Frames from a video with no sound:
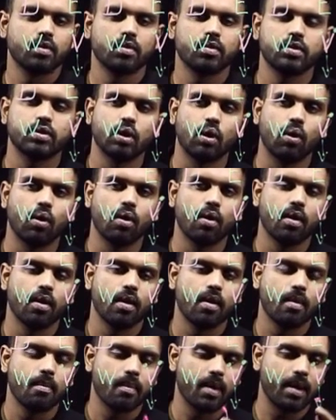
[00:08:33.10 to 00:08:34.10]
So,
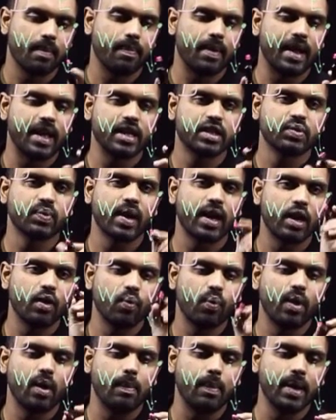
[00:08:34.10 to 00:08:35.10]
my place value
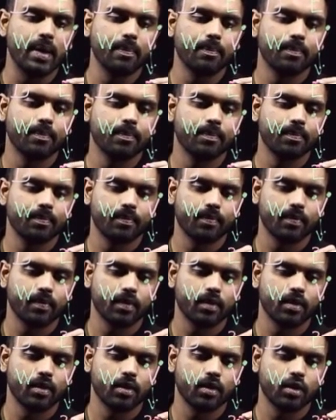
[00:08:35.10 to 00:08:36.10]
will be
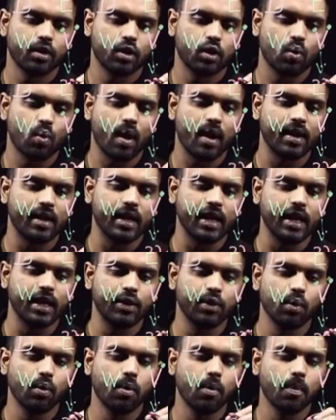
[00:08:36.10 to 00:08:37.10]

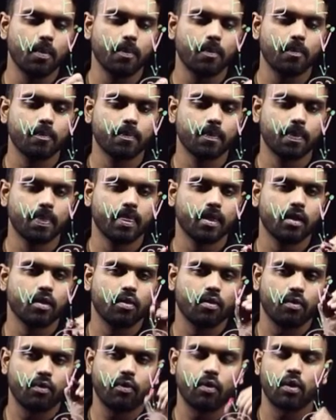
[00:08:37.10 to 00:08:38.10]
22
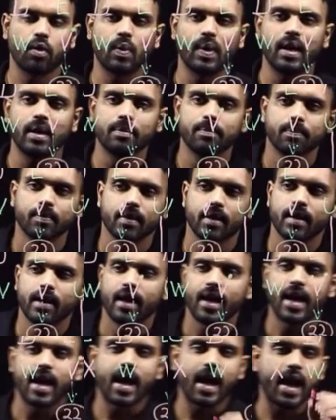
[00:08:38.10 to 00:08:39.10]
for V.
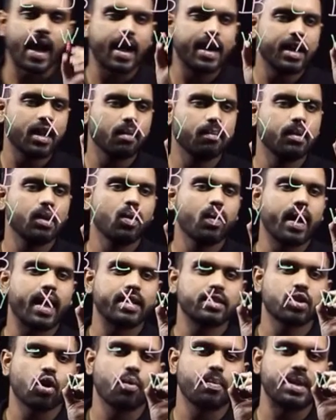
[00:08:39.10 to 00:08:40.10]
And W
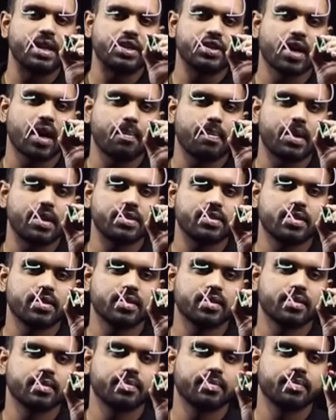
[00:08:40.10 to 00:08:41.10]
has how many sharp
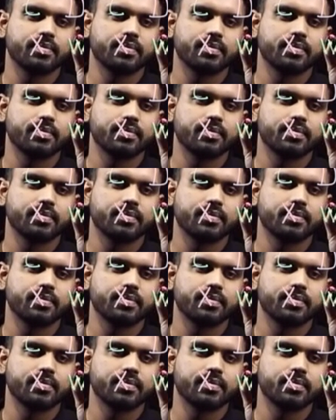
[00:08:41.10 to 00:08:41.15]
edges?